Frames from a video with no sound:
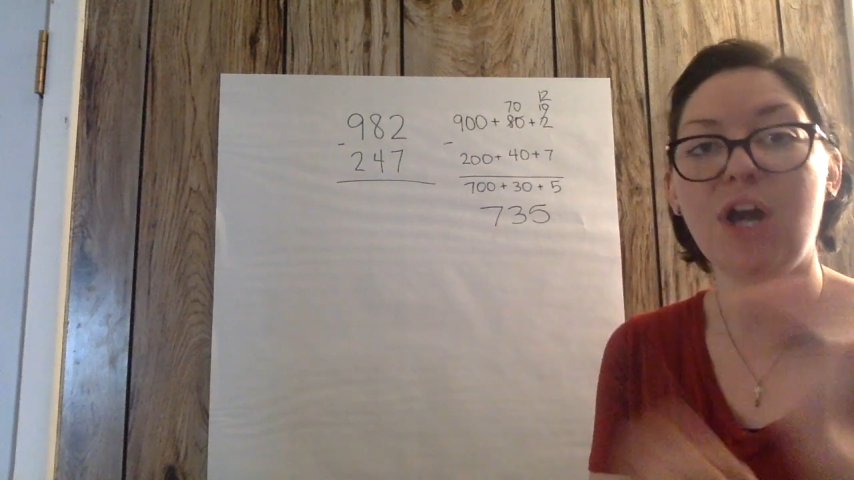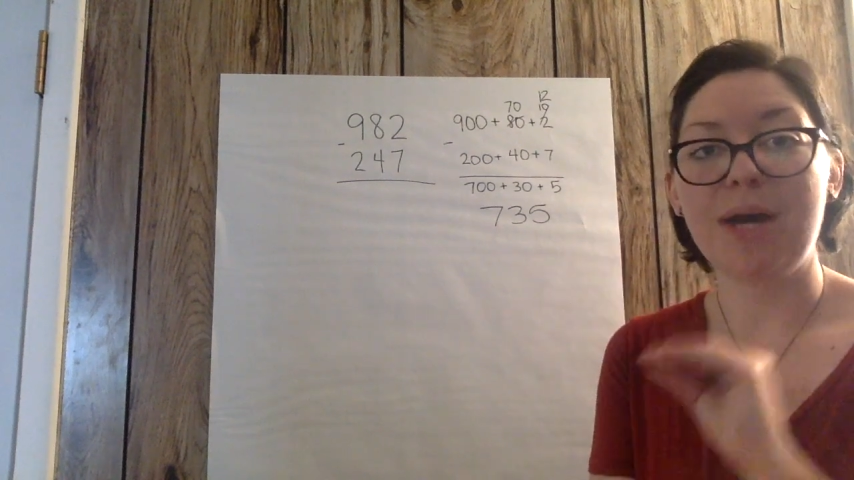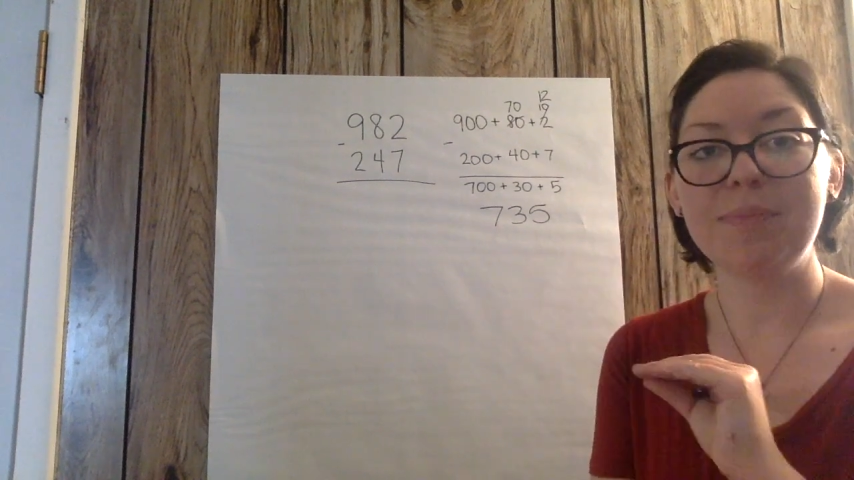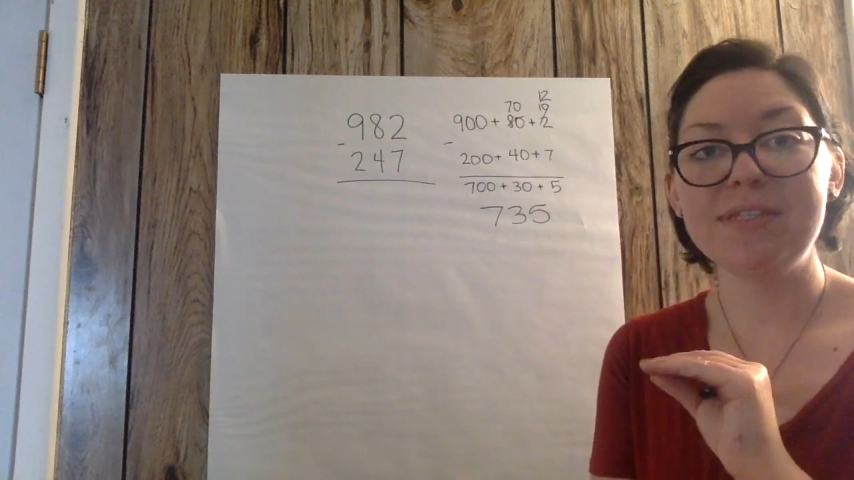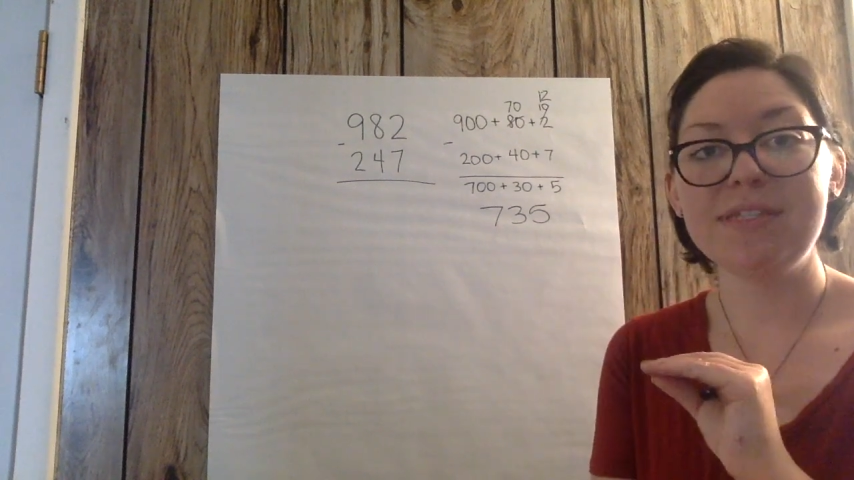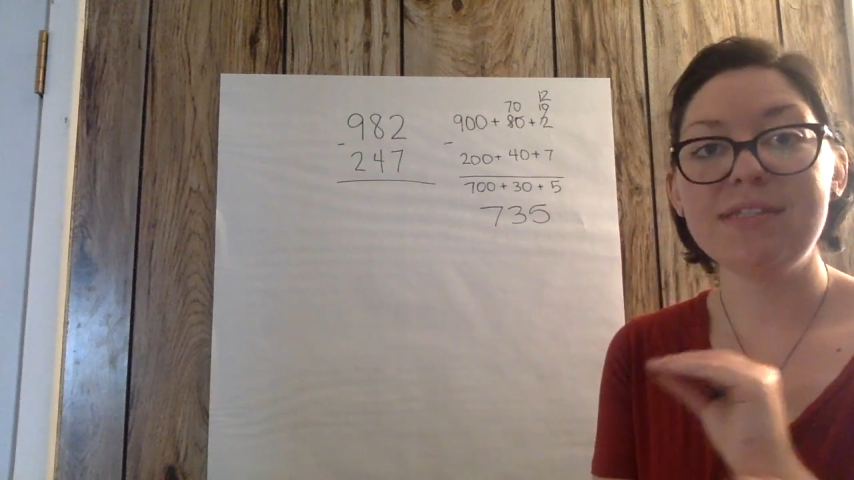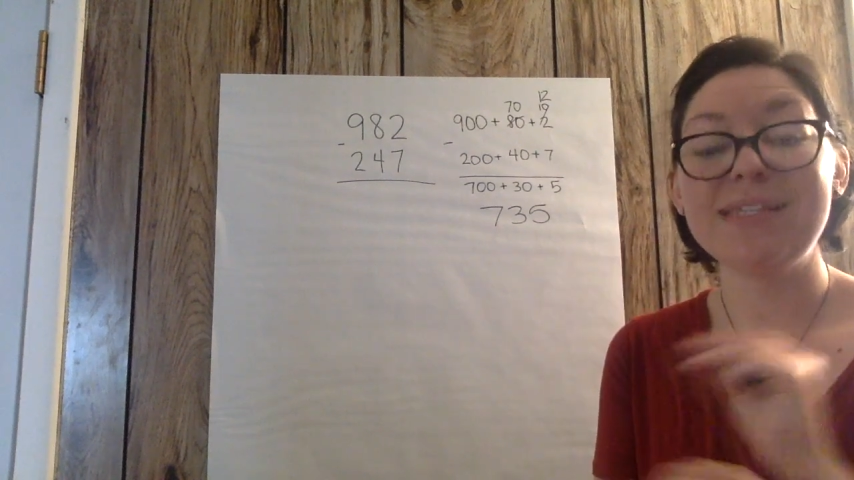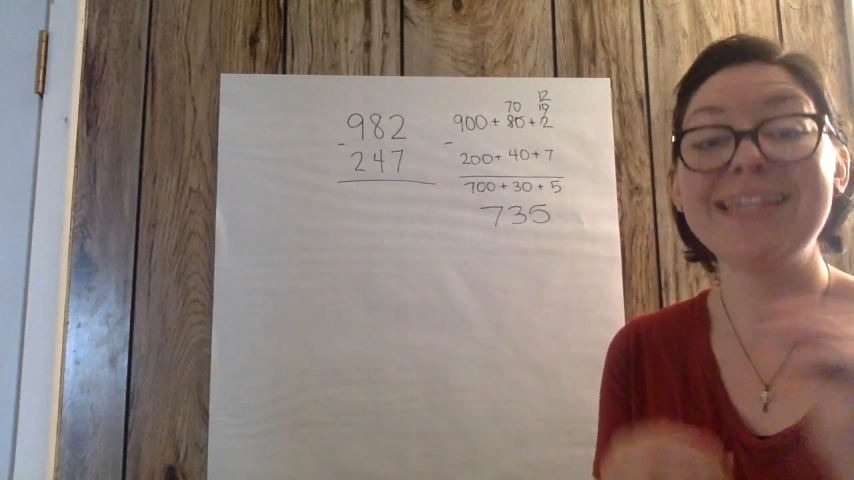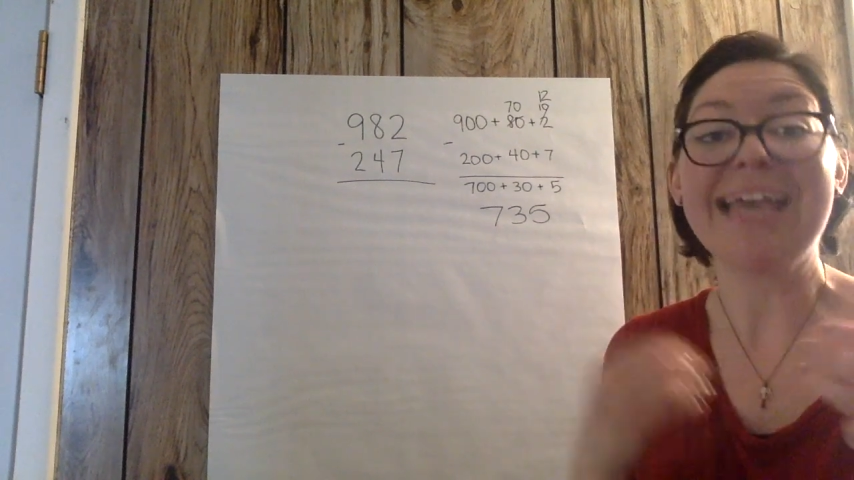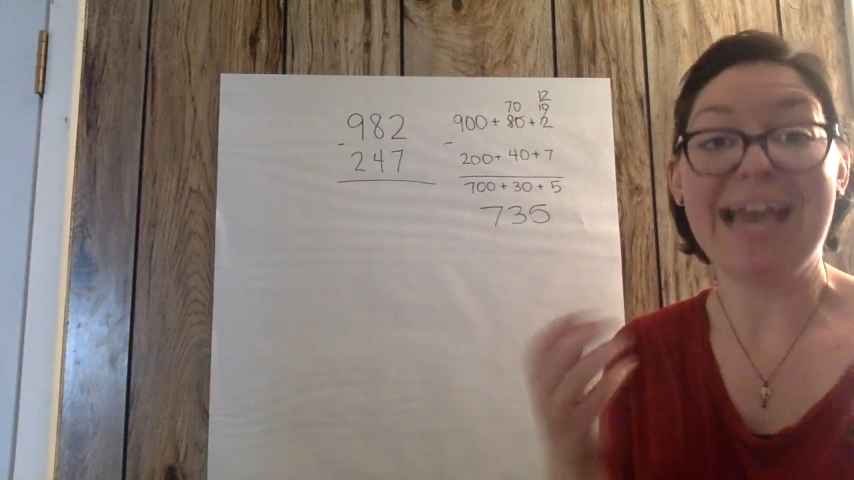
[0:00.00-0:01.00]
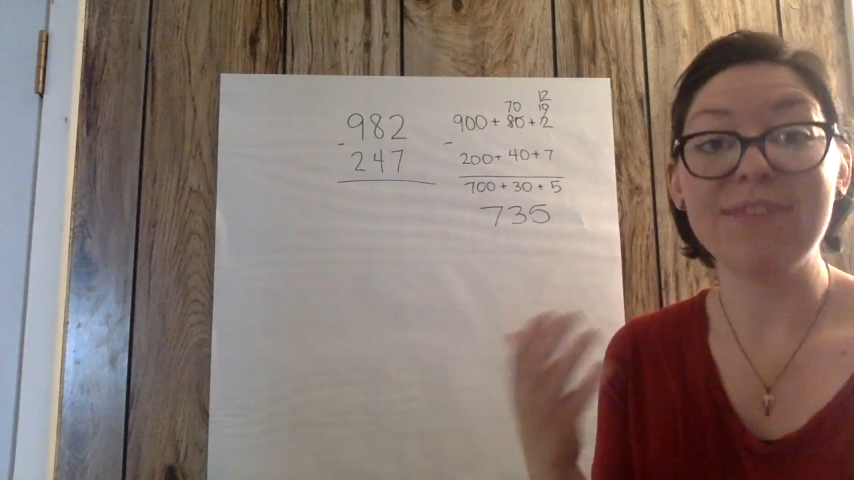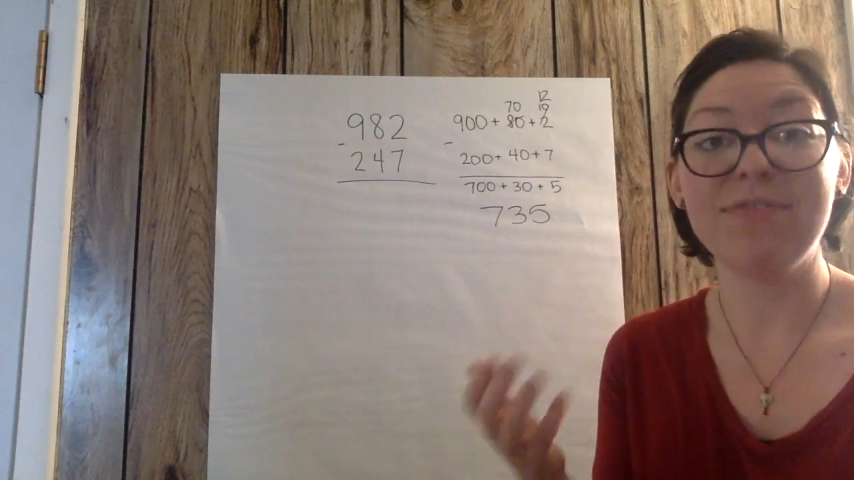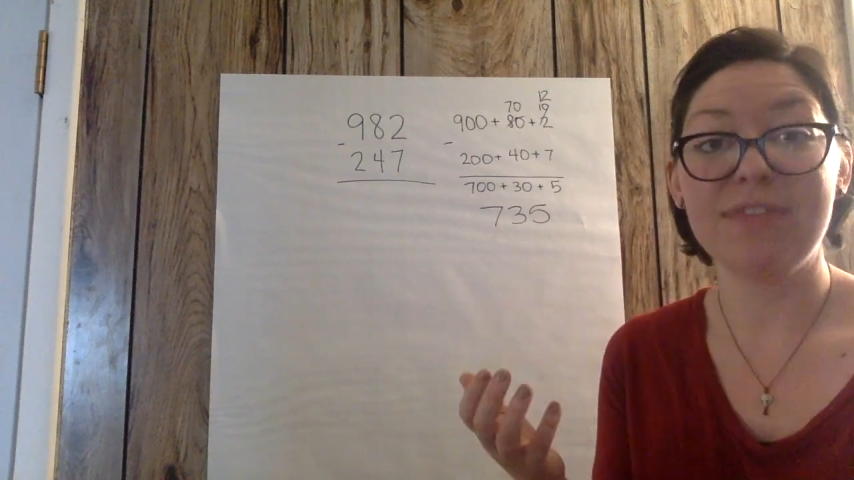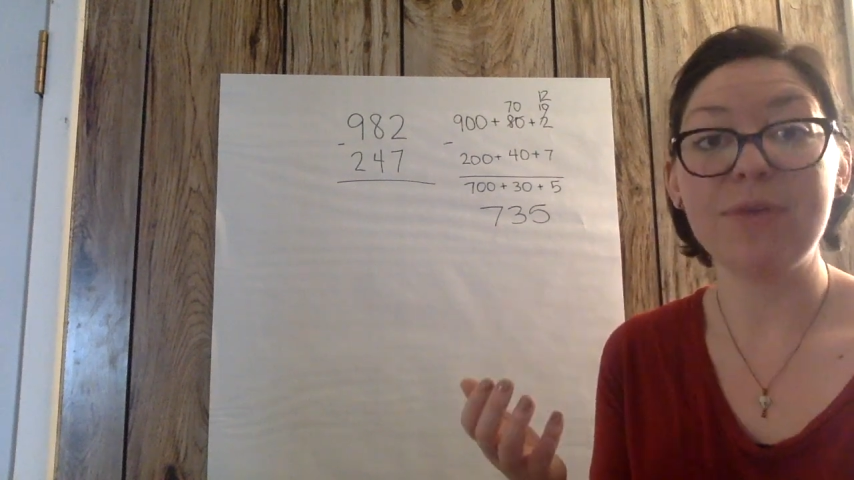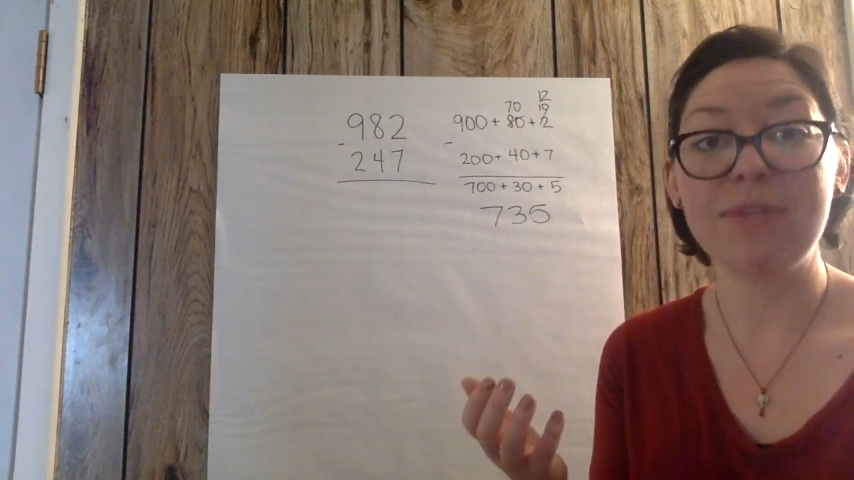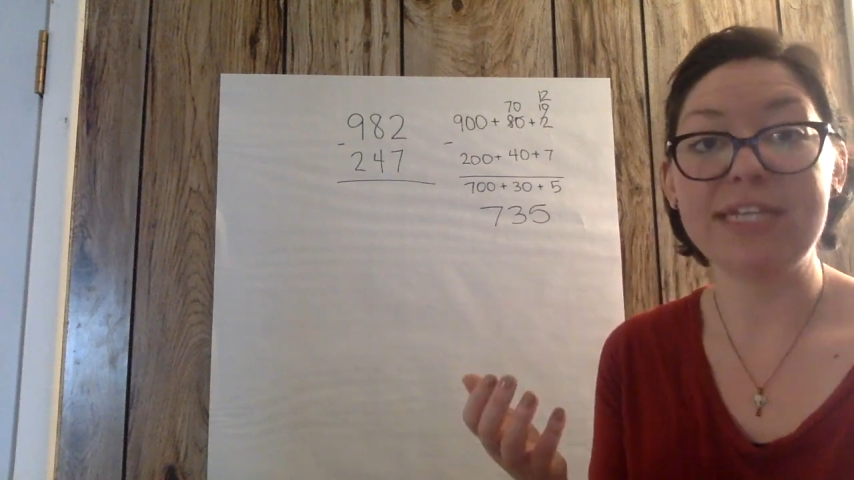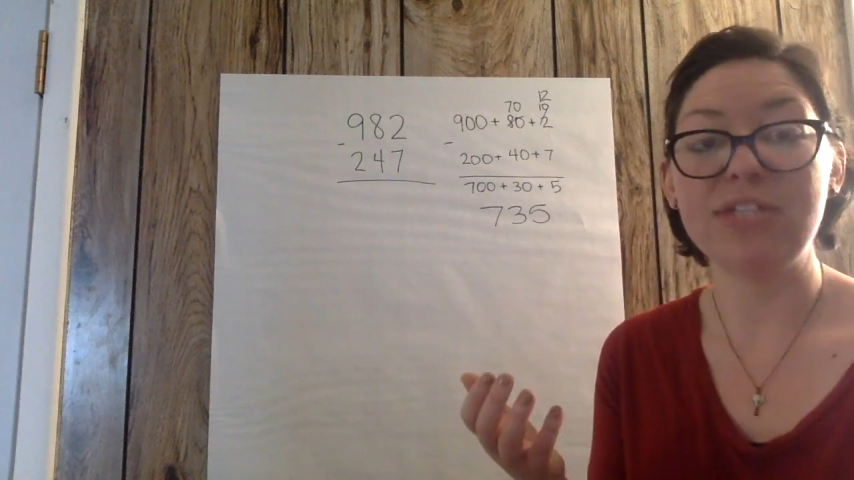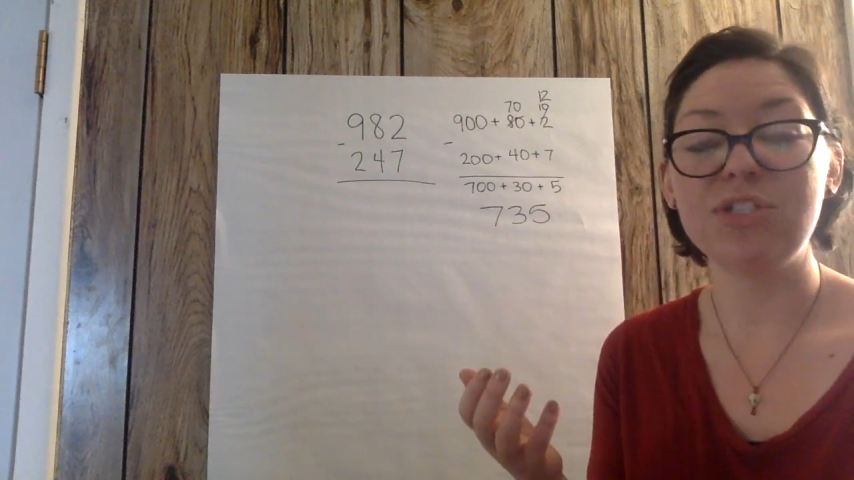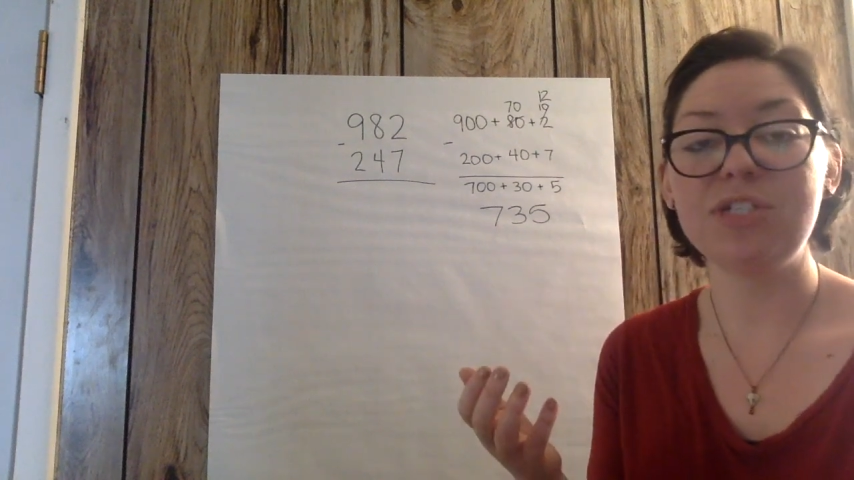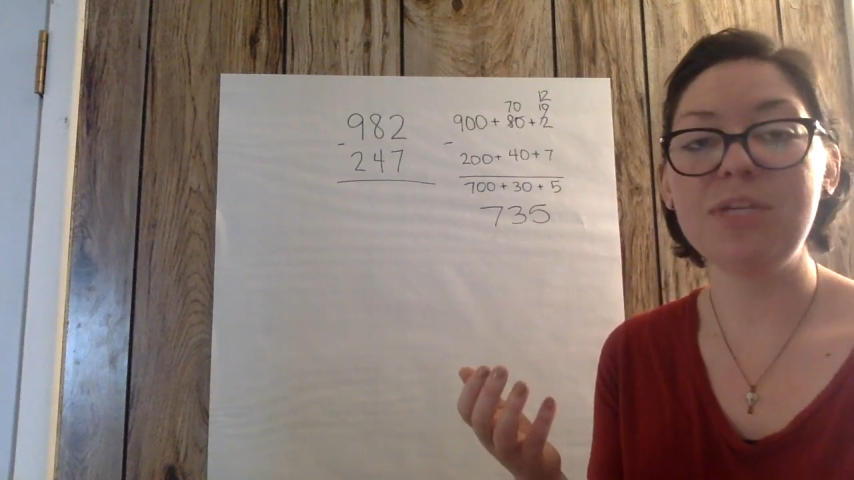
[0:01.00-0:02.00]
opposites and they have that
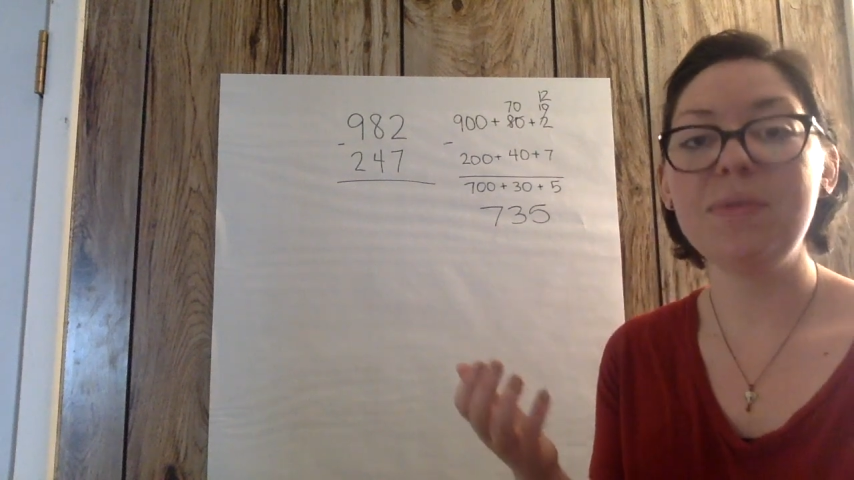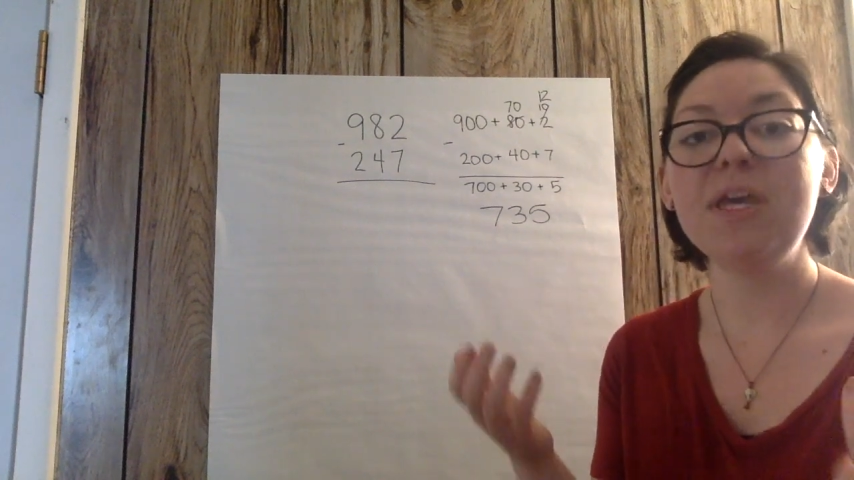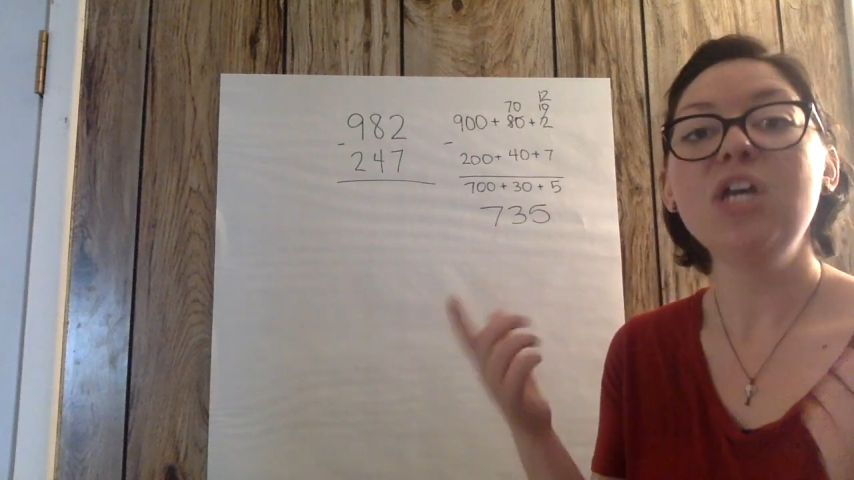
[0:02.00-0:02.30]
relationship,